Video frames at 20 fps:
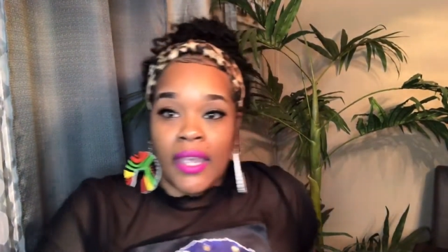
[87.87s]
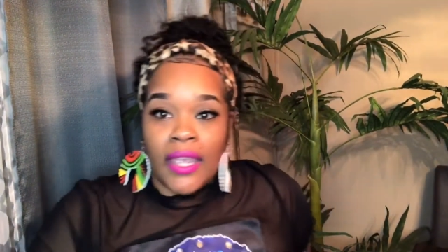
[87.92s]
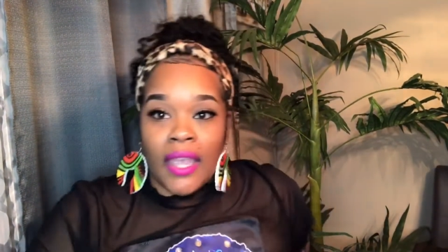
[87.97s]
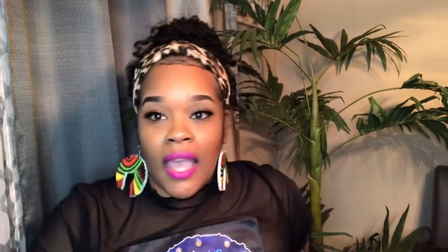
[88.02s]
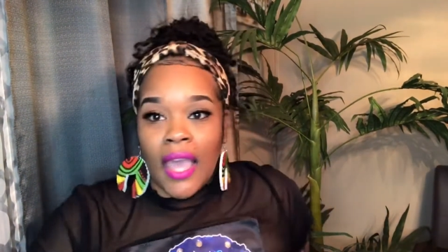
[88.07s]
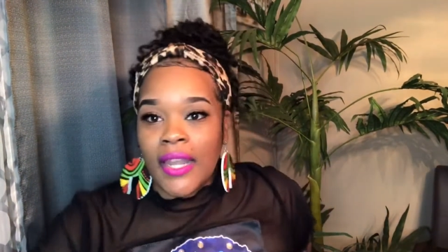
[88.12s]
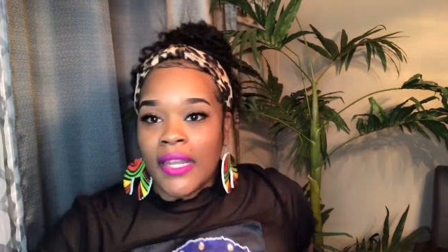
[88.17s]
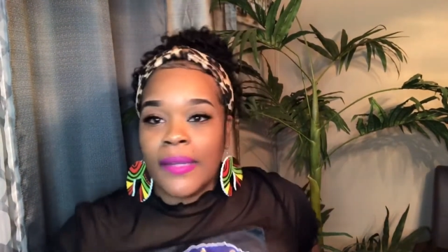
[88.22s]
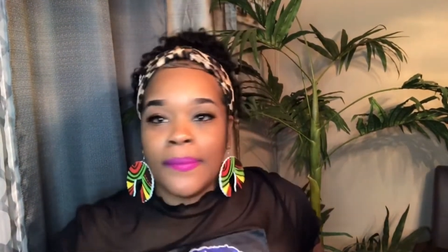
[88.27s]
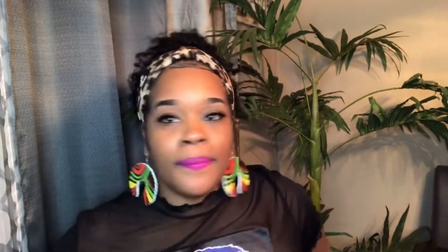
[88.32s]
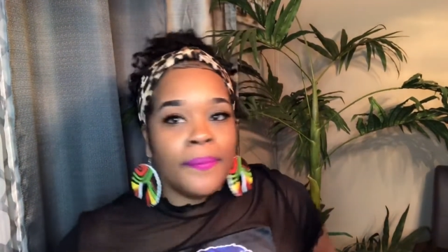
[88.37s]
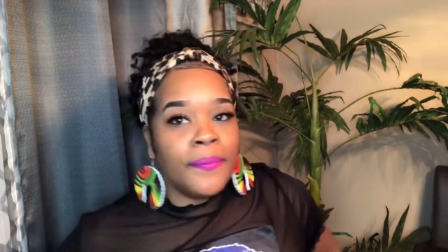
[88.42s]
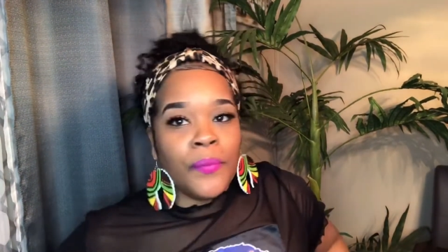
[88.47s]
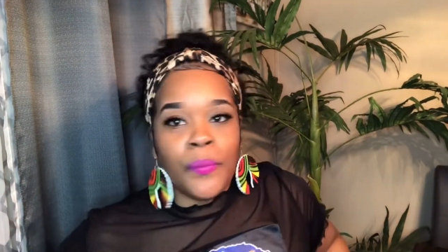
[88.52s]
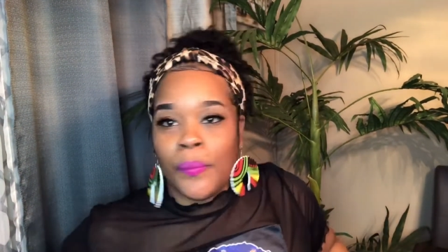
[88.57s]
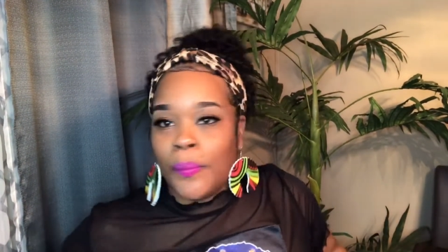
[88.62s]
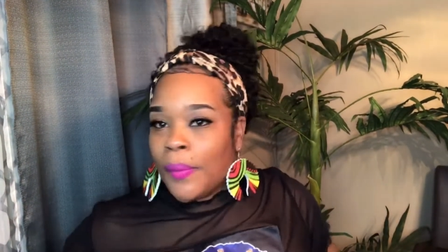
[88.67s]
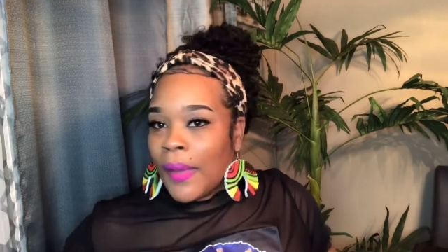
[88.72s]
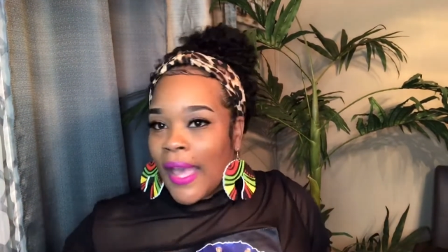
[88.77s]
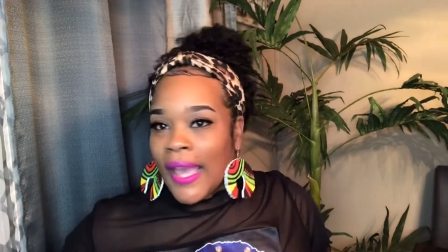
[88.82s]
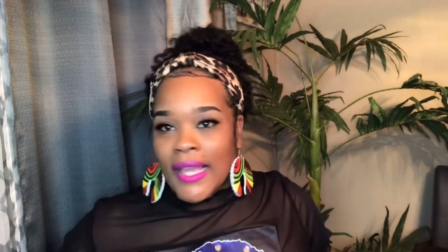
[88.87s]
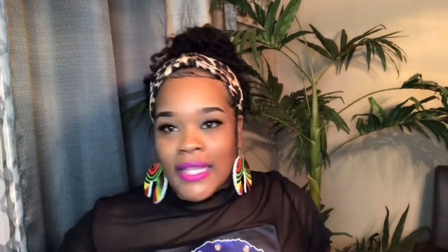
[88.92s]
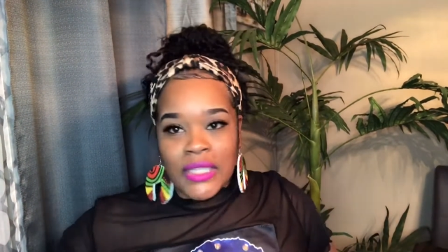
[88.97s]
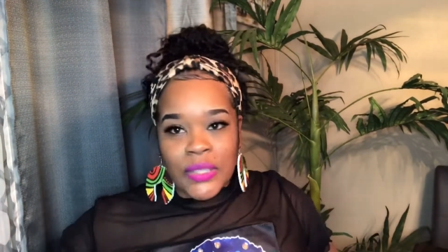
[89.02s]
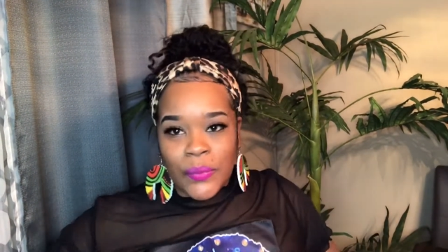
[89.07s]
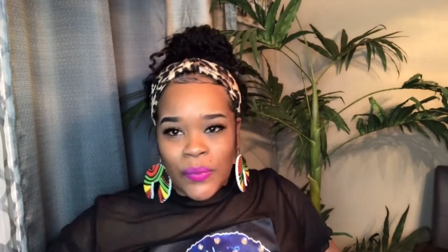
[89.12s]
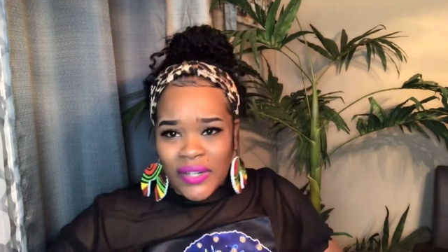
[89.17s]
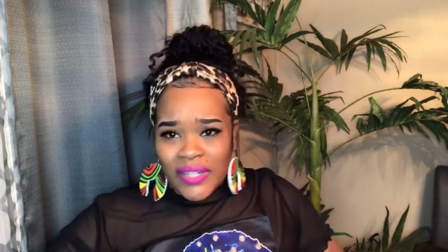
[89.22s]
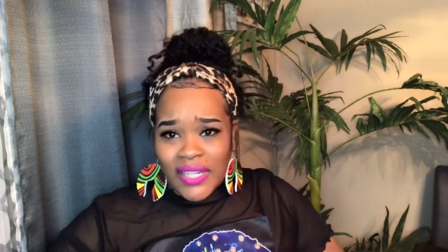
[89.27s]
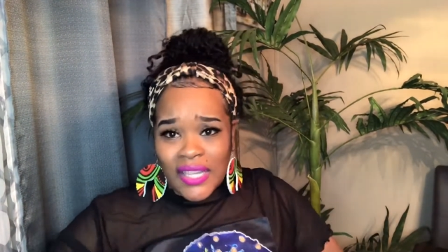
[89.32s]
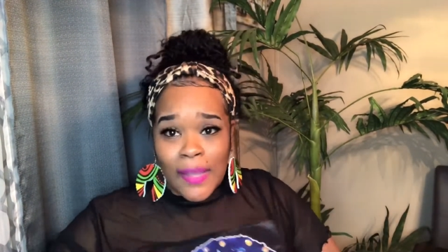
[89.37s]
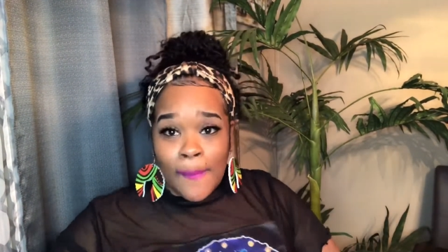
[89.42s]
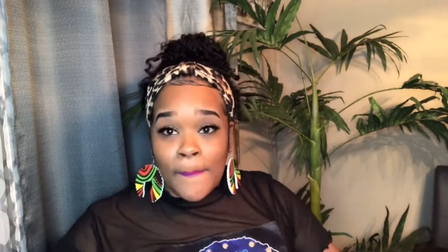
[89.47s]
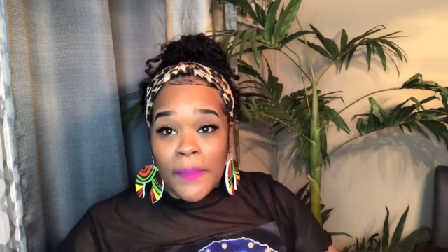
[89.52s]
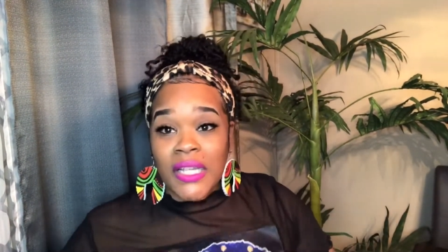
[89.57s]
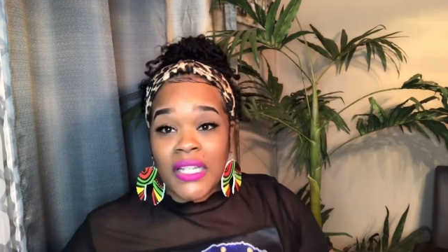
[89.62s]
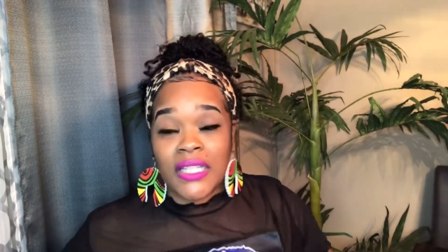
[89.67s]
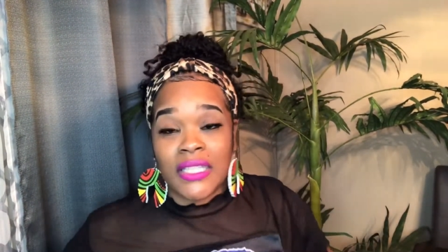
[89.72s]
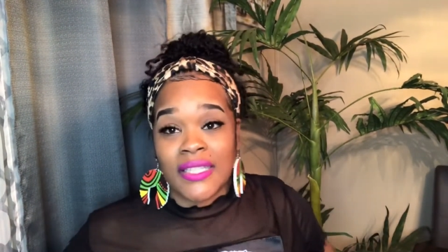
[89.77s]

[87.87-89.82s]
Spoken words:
I didn't buy it to wear down because